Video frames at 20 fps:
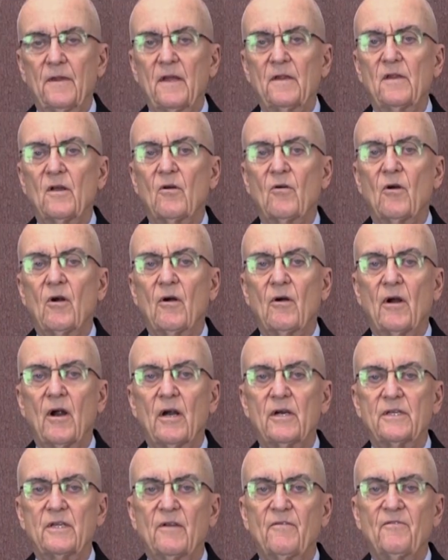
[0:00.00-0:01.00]
then there are our
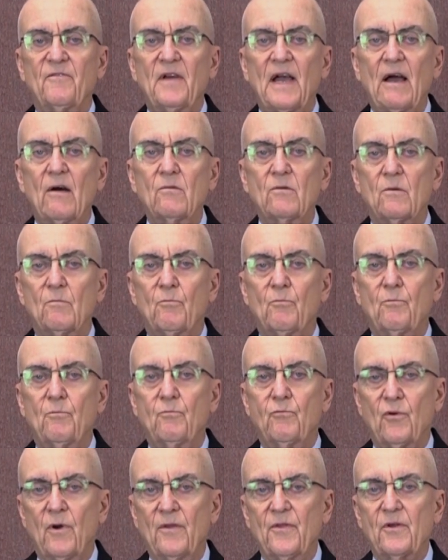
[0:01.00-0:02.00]
devout
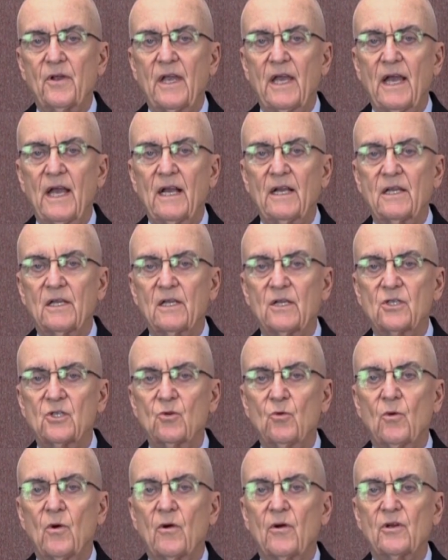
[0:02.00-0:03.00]
brother Catholics
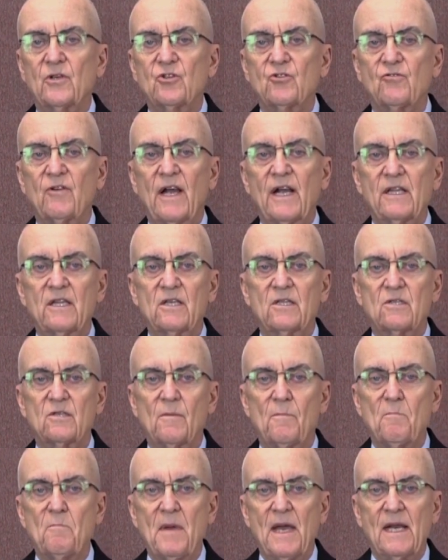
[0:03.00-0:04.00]
who are attracted to
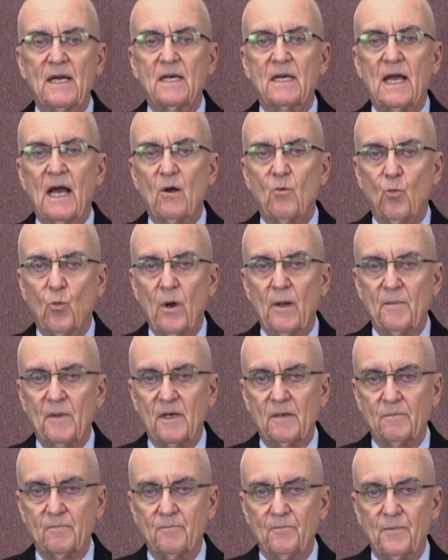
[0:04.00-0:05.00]
men, not
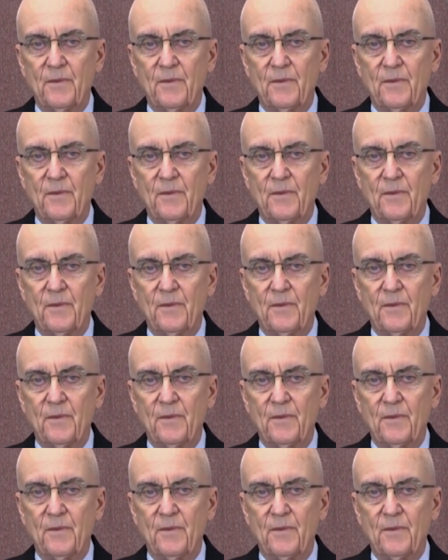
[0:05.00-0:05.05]
women.